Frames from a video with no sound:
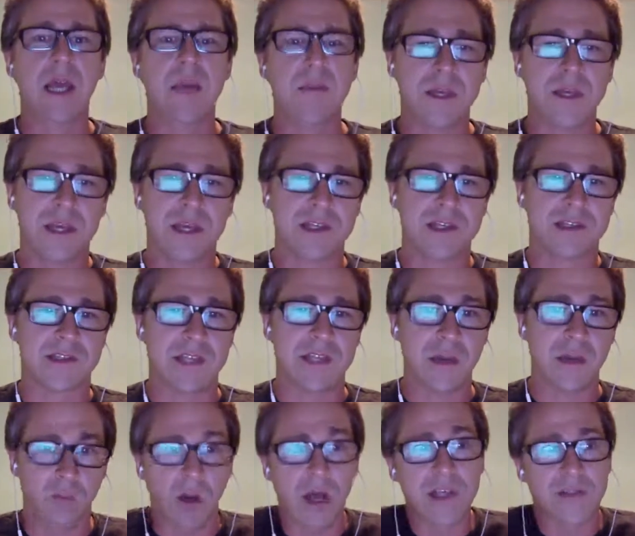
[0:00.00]
Because
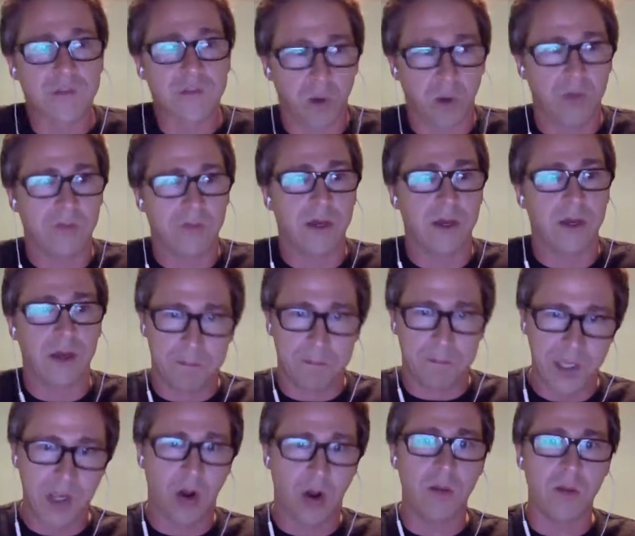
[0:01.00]
it was more of a
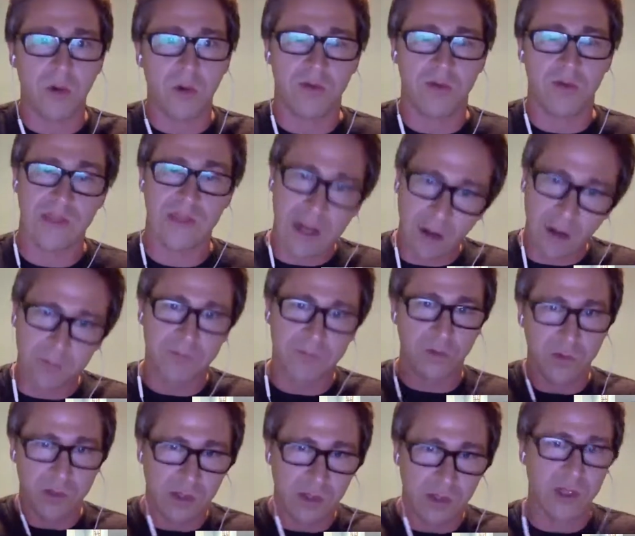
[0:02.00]
PR move, and they are
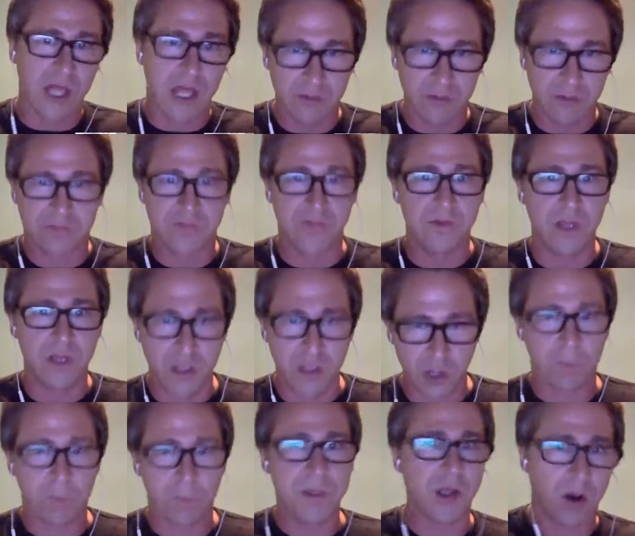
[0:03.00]
doing a lot of
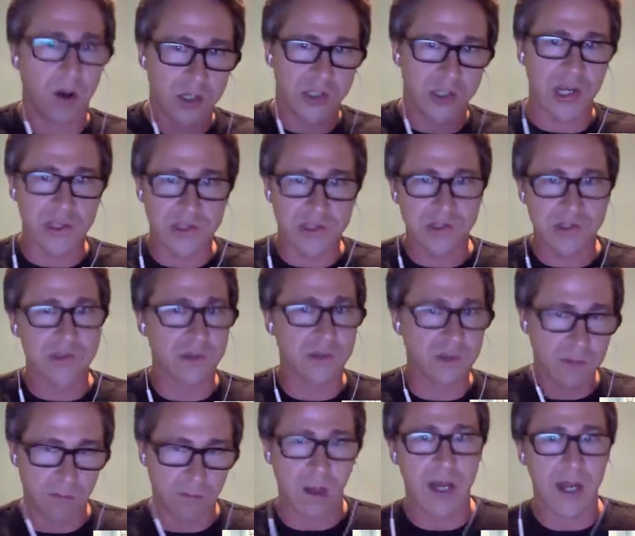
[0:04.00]
PR chess
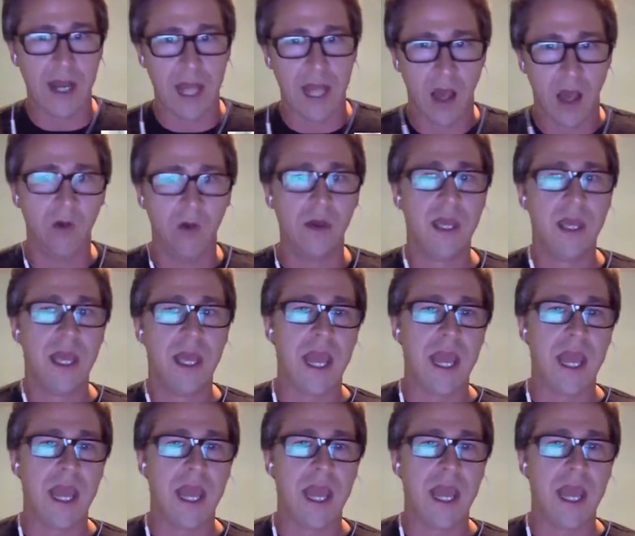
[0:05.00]
right now.